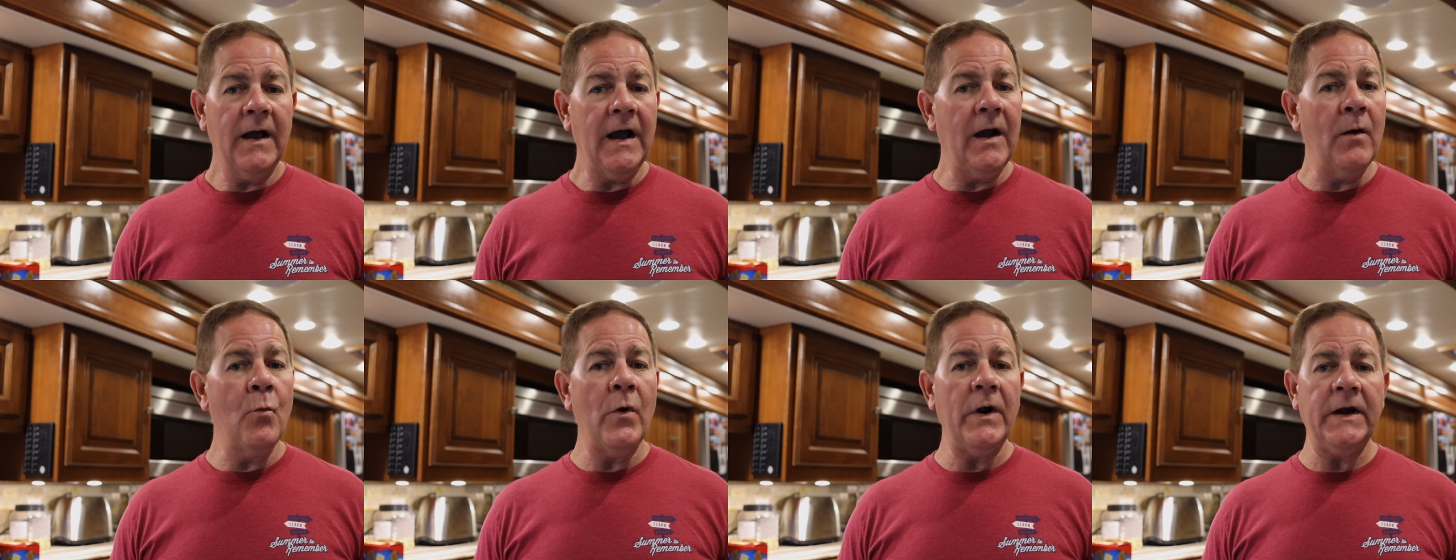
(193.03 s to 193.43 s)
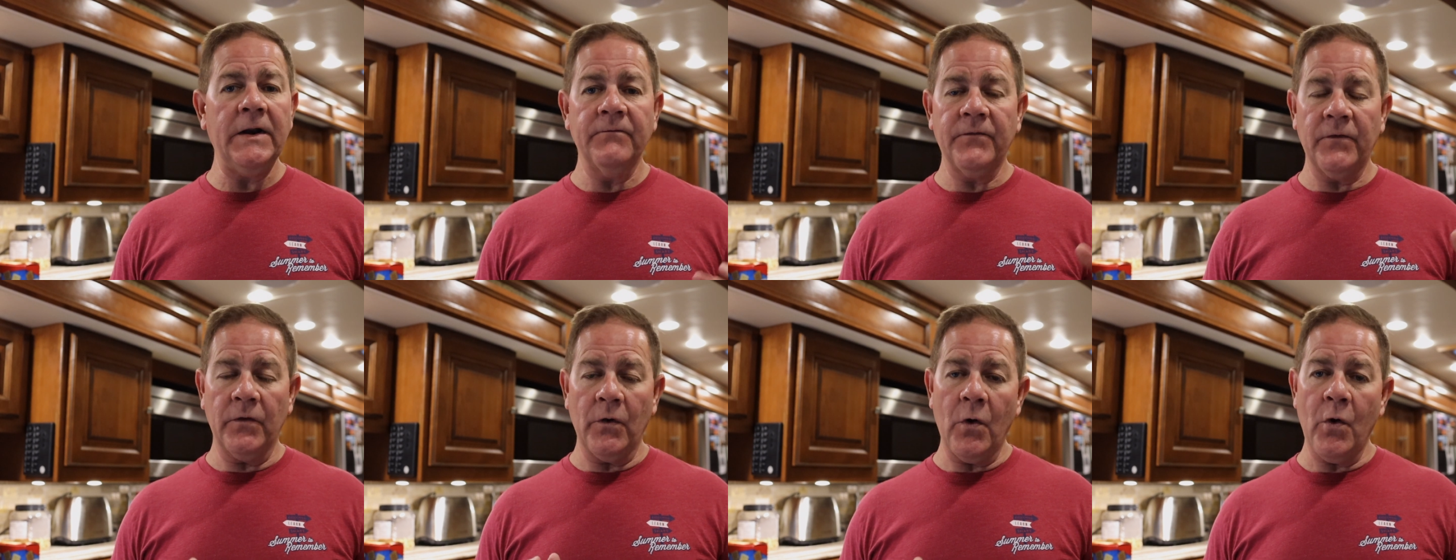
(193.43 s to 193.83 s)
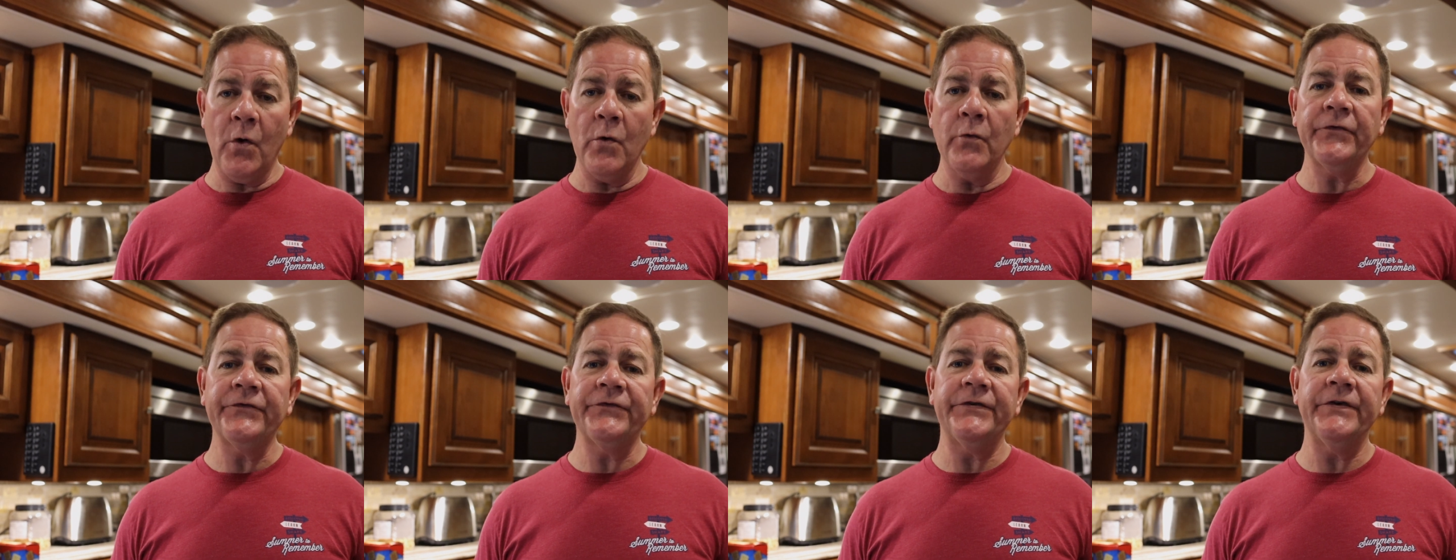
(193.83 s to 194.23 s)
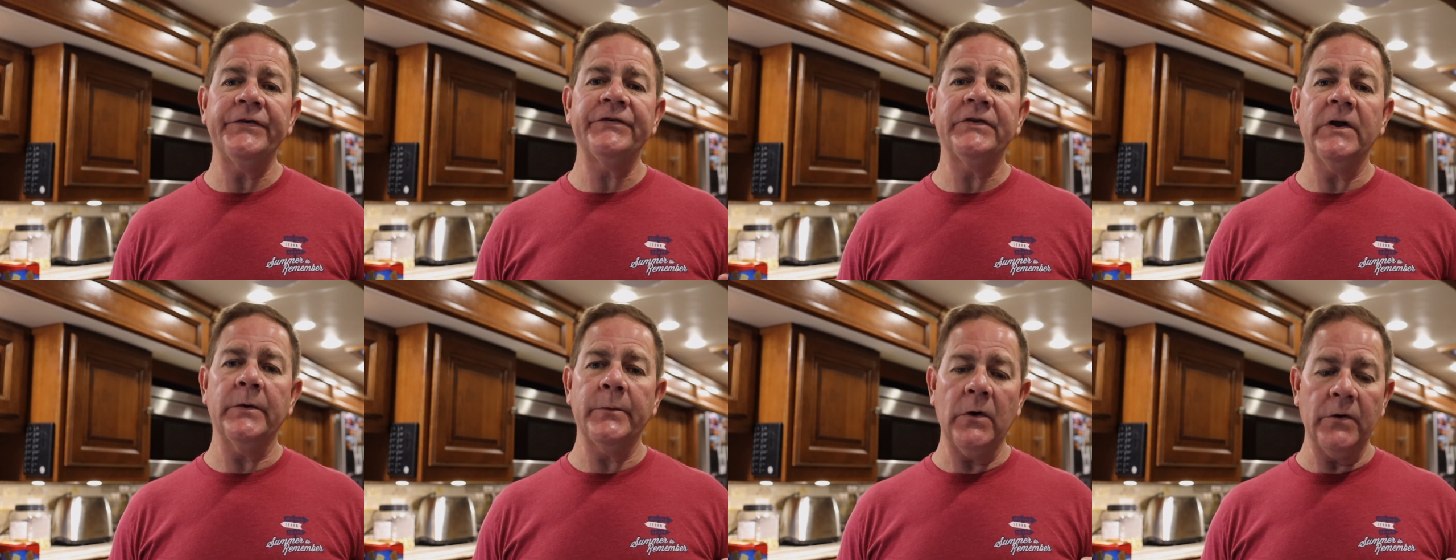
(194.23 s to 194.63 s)
I'm waiting for the whole
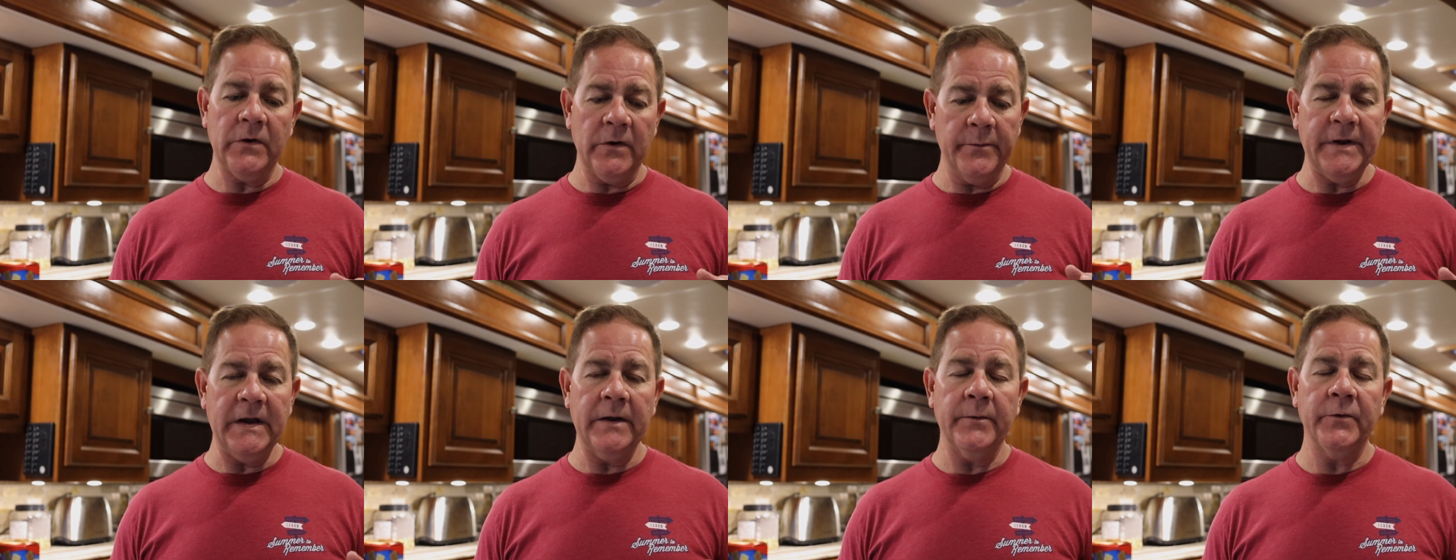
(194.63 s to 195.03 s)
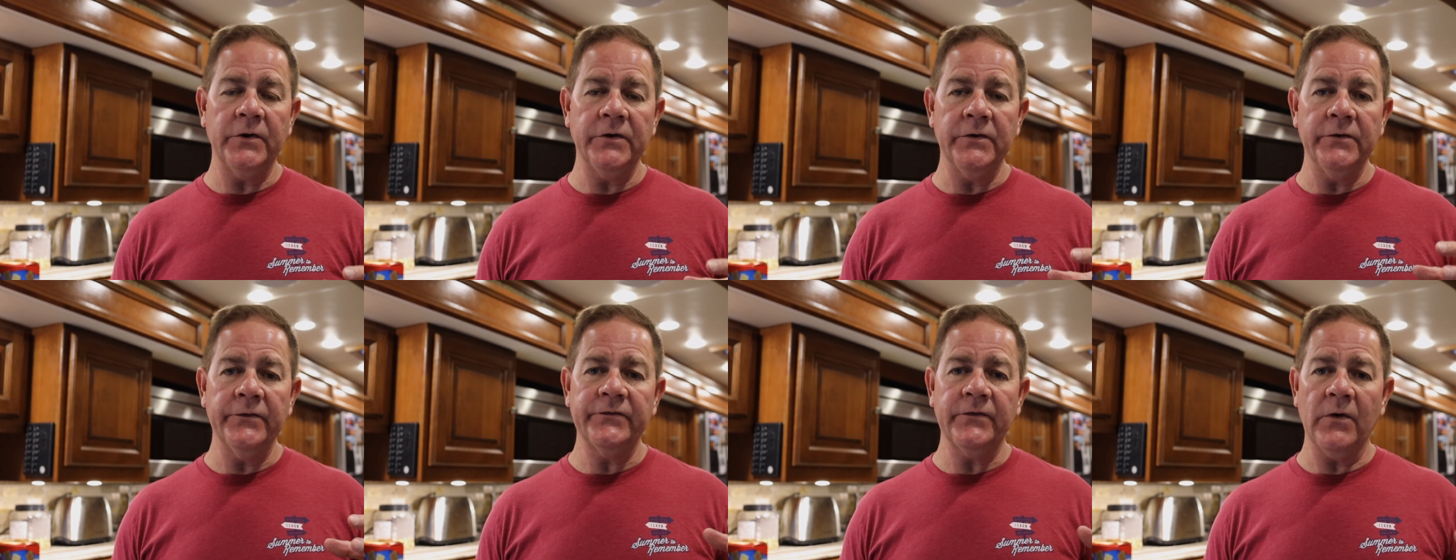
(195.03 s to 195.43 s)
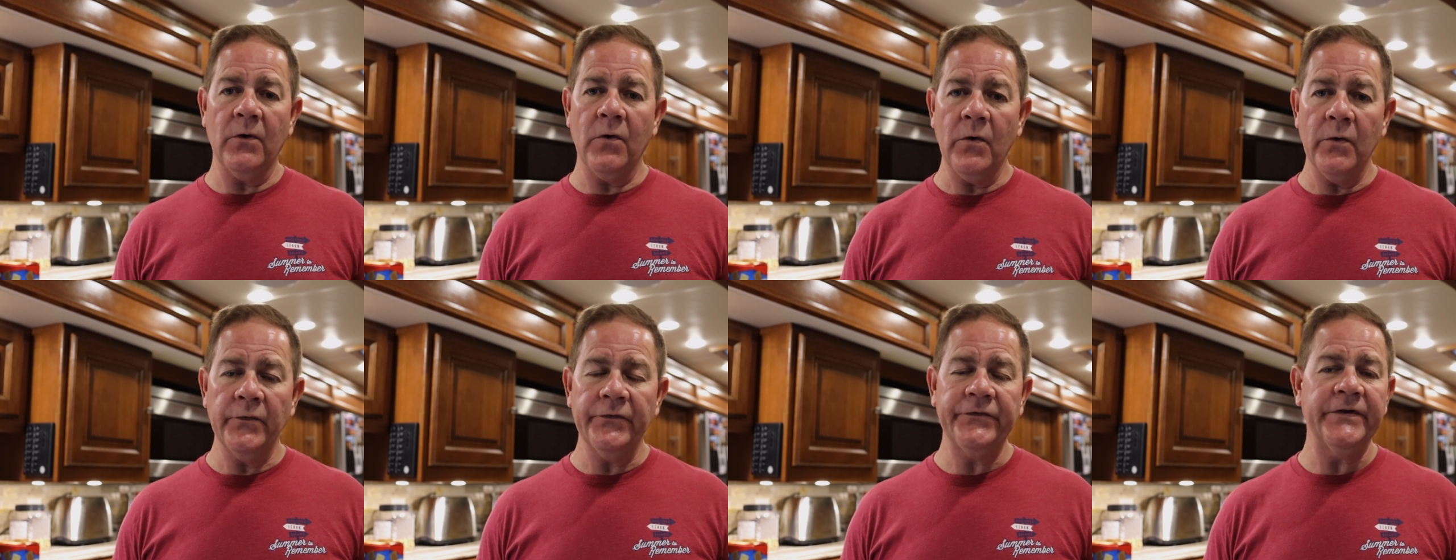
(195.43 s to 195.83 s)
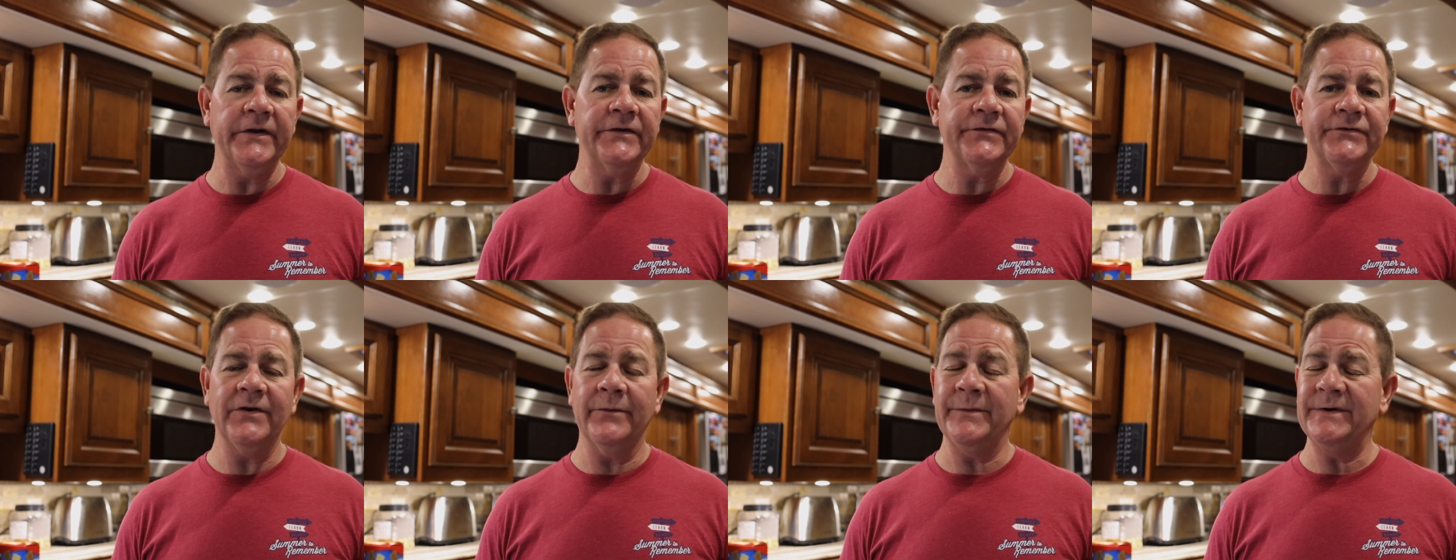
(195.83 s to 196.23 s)
system. I want to be able to use the whole
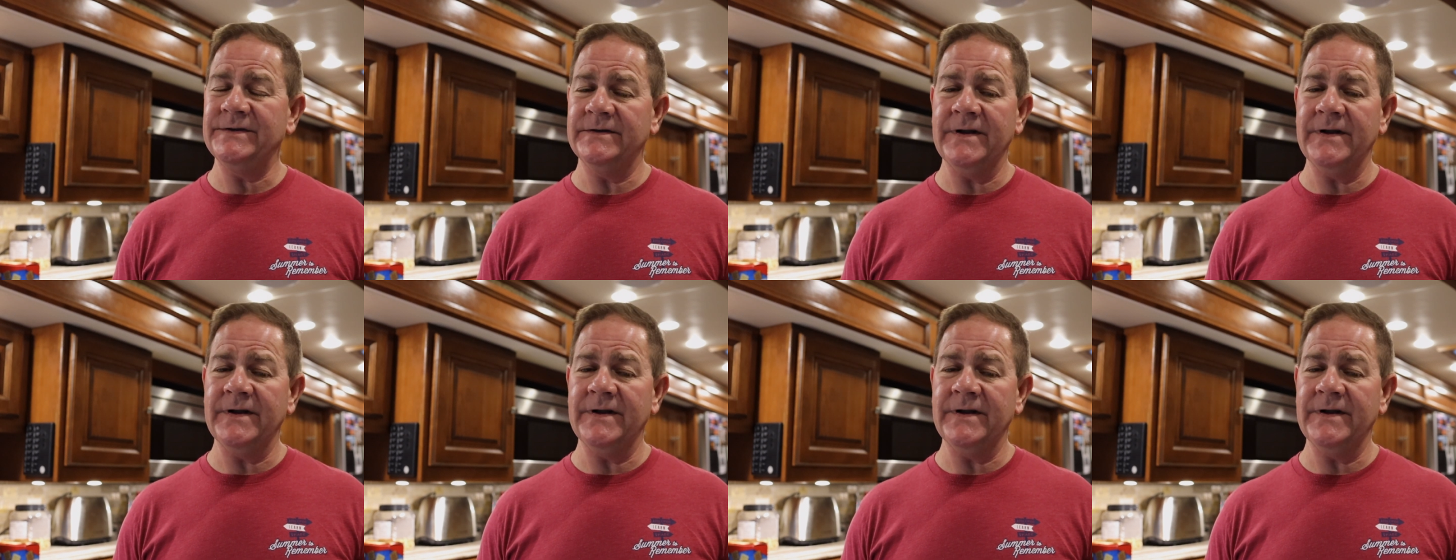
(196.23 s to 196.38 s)
system.